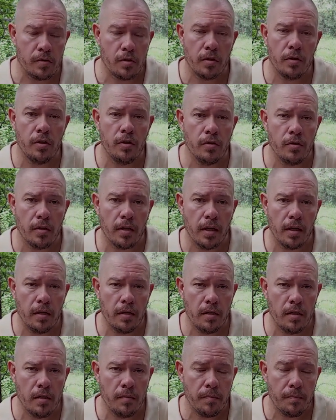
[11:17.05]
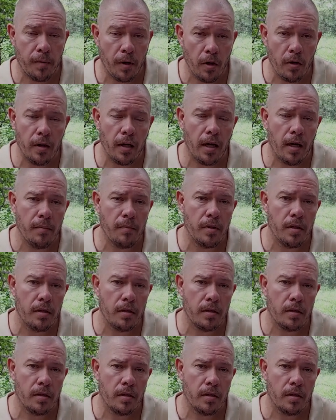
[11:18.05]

so you can program it